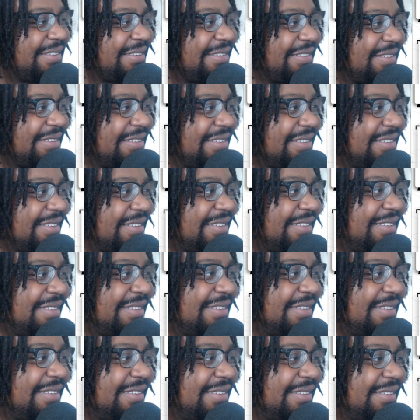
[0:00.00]

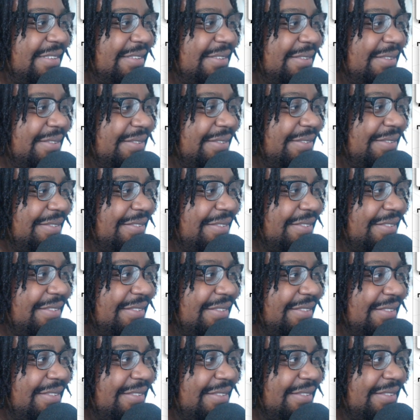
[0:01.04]

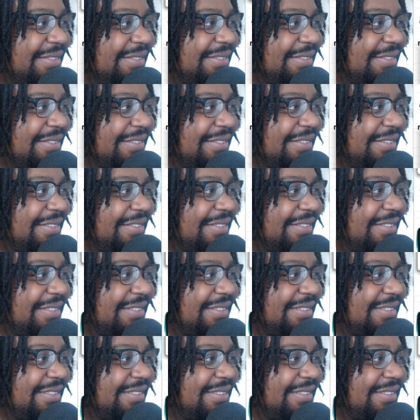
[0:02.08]

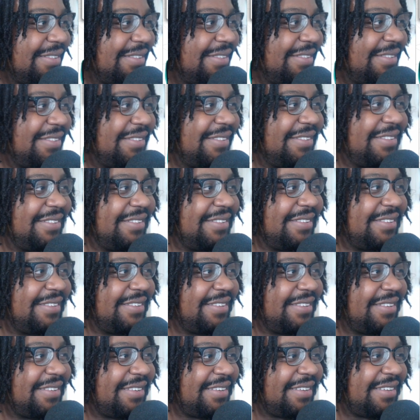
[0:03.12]

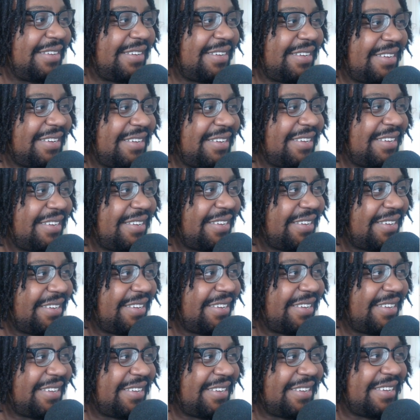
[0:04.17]

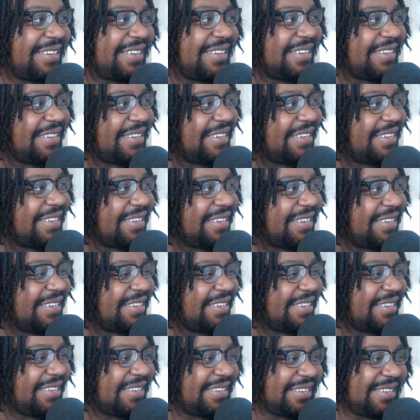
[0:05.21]

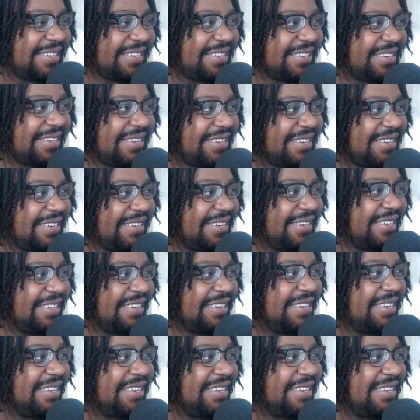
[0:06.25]
No one is speaking in this clip.